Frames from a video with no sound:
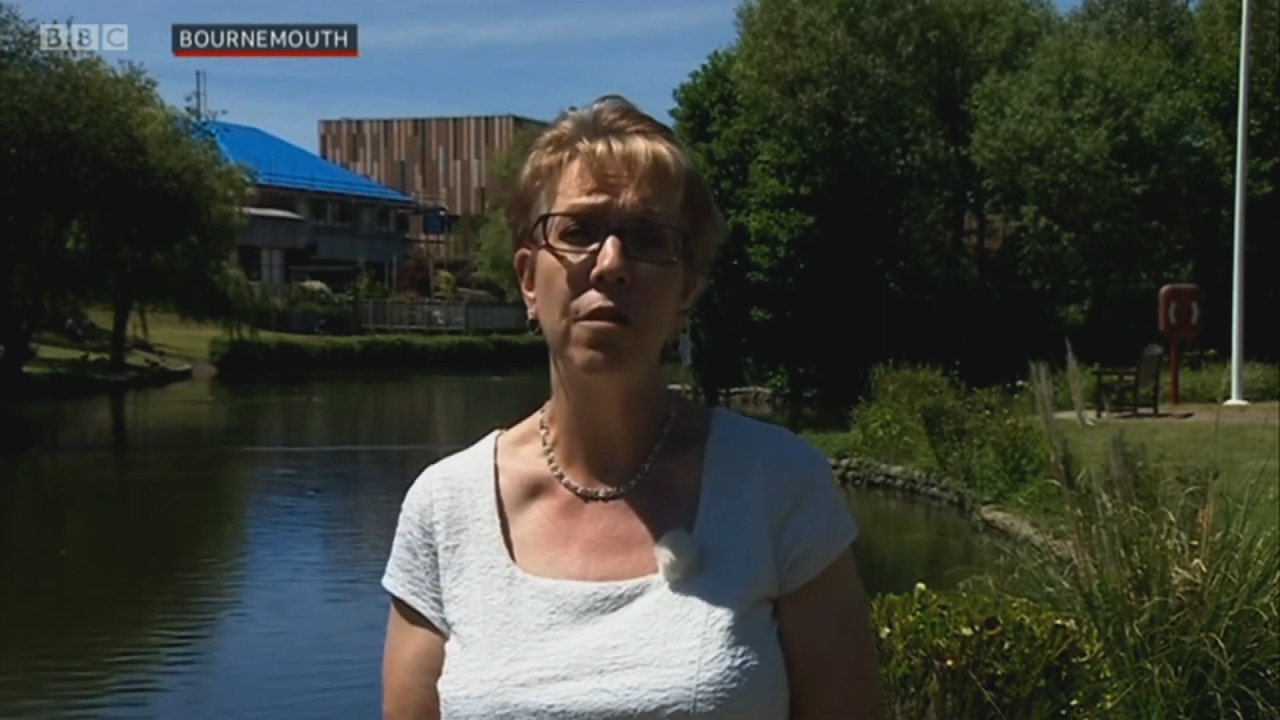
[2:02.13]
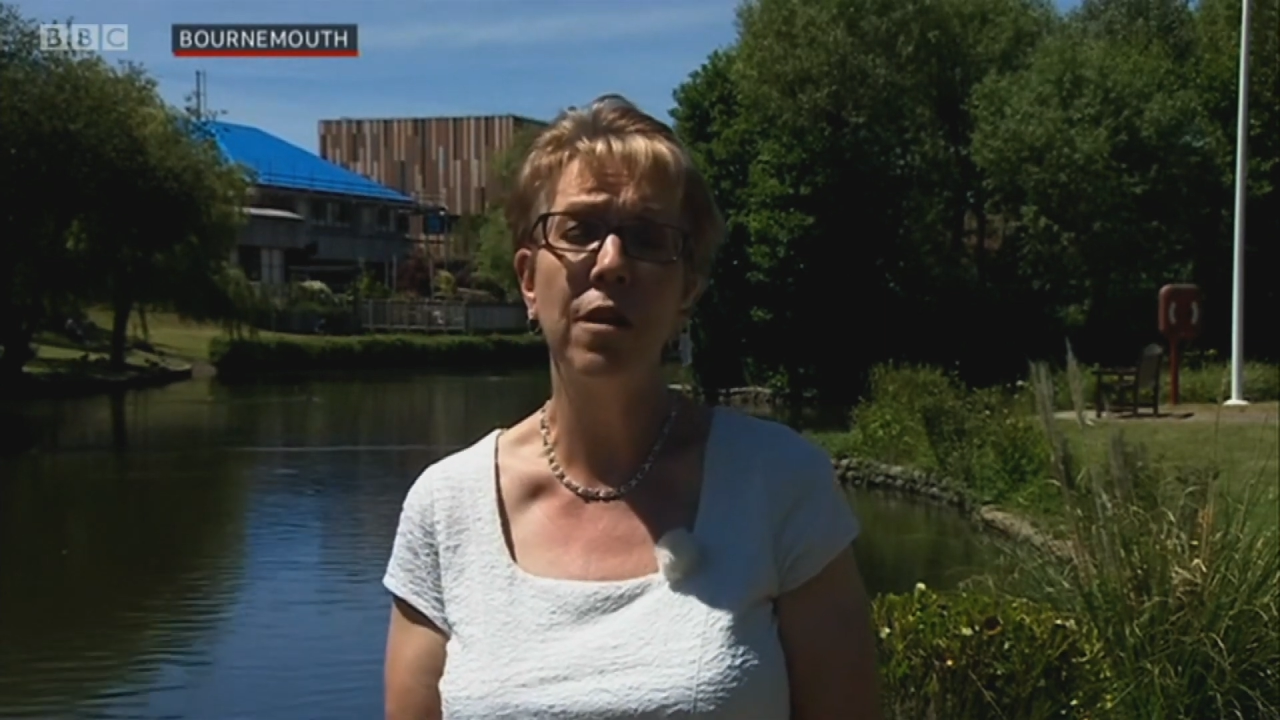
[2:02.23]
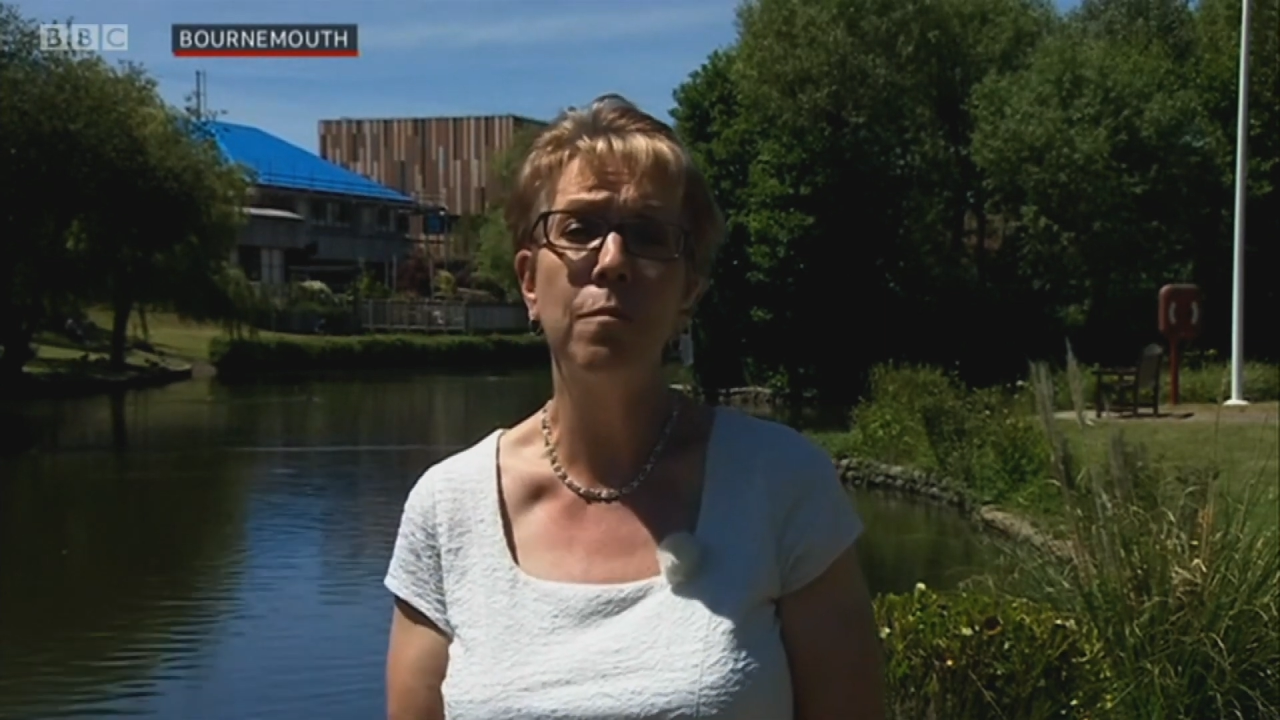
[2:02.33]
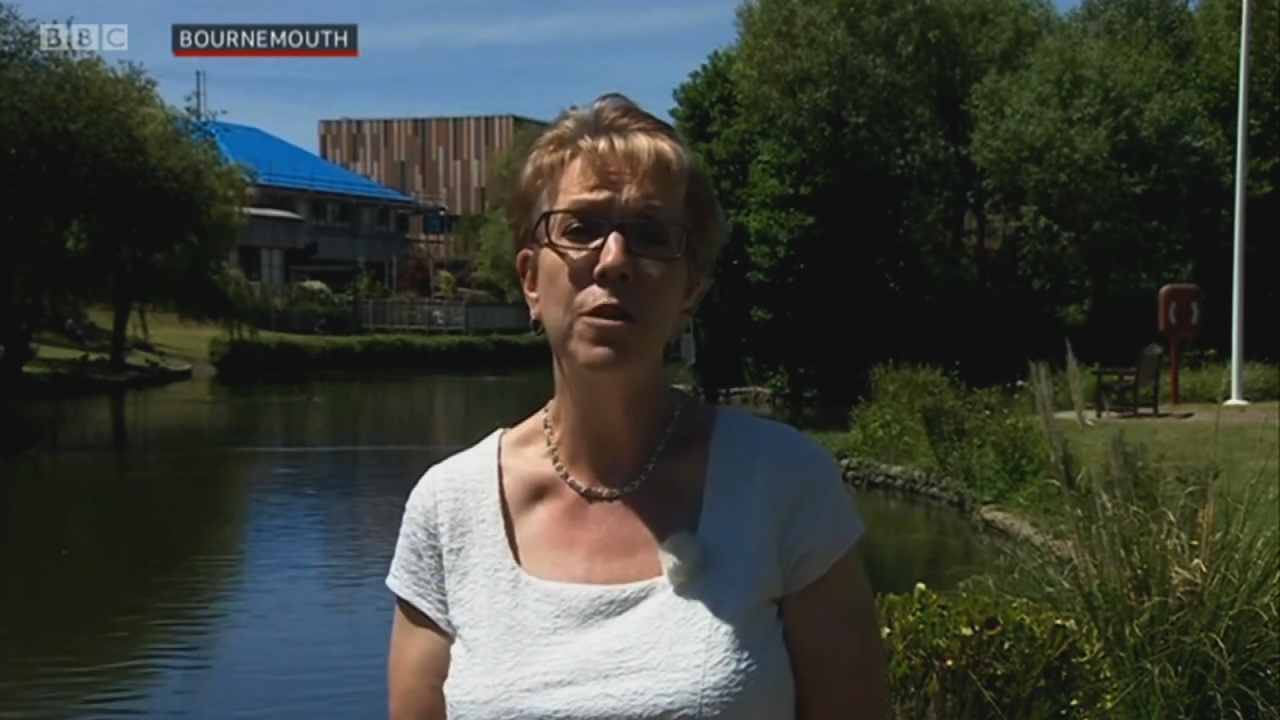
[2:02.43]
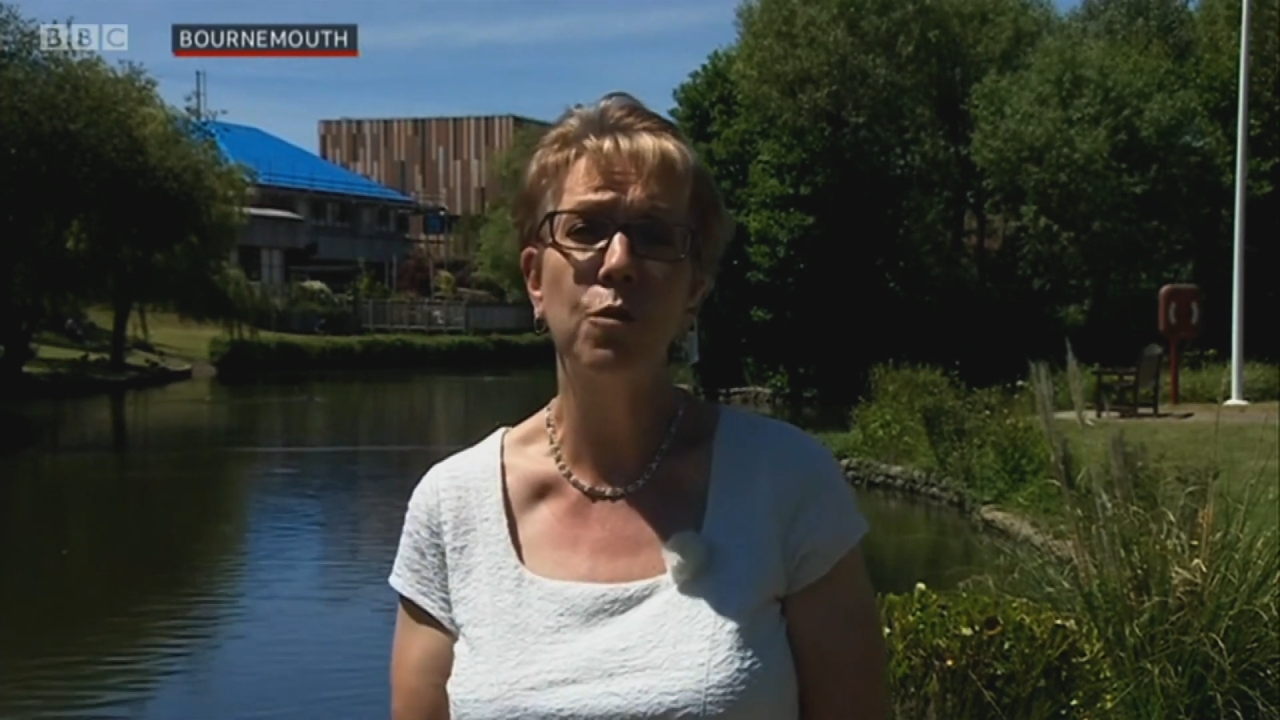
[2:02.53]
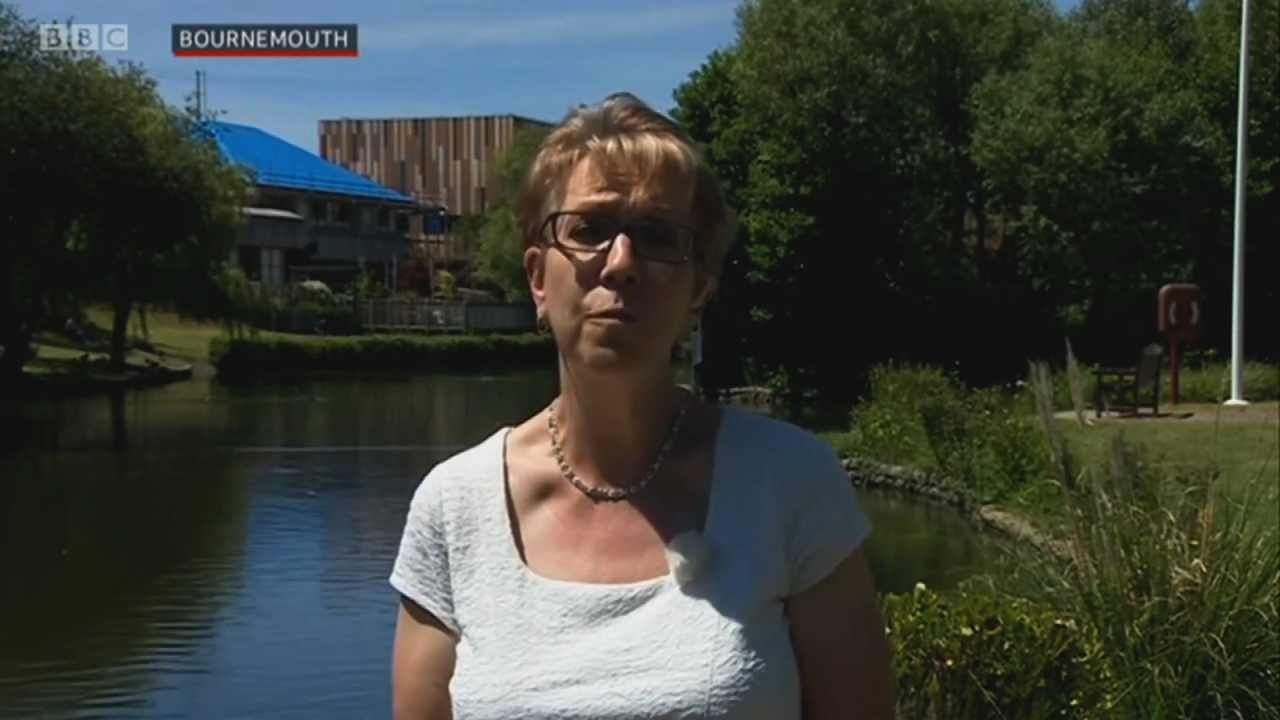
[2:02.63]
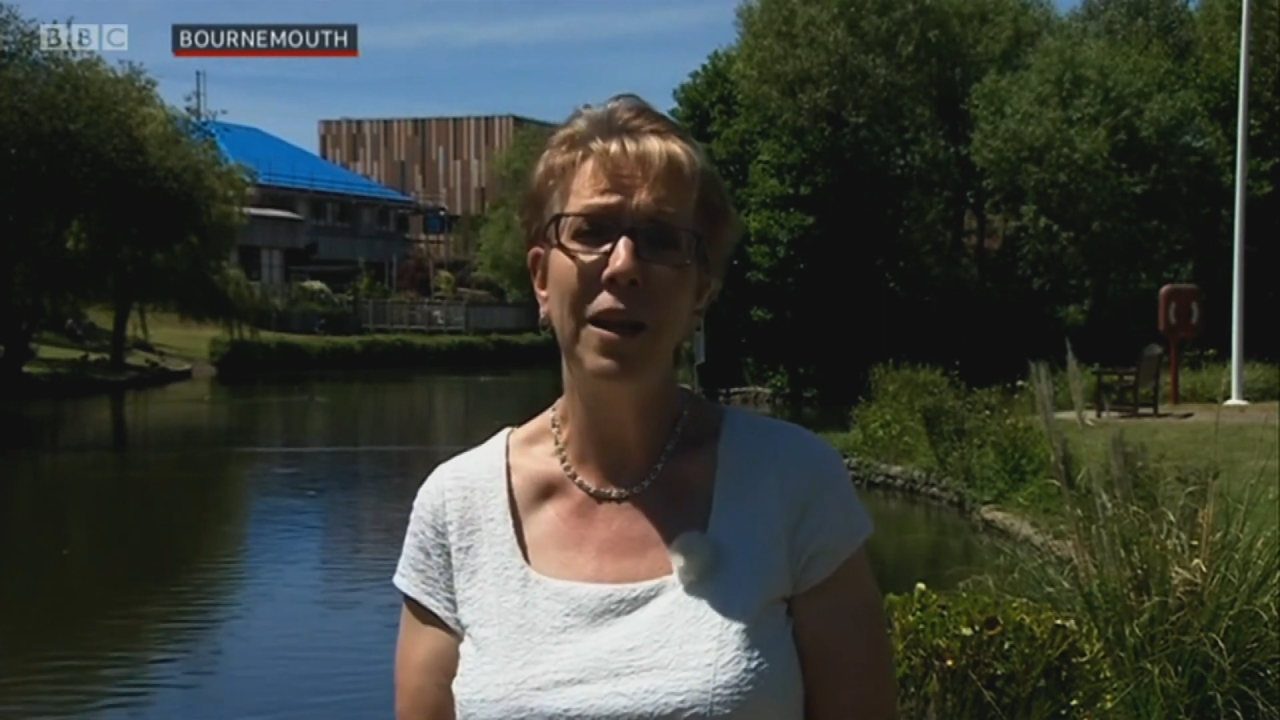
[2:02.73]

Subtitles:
so numbers